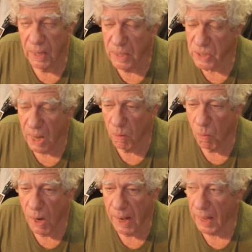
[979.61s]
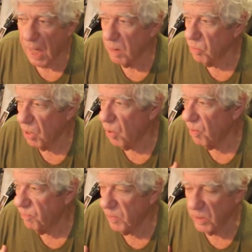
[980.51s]
gets out of whack. I don't know
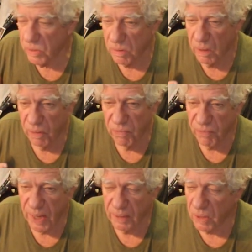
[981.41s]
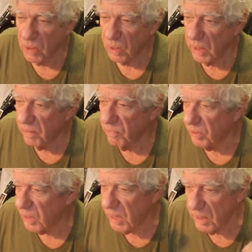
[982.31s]
if it's affecting the liver,
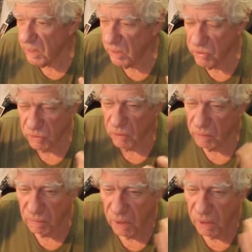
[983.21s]
the kidneys, the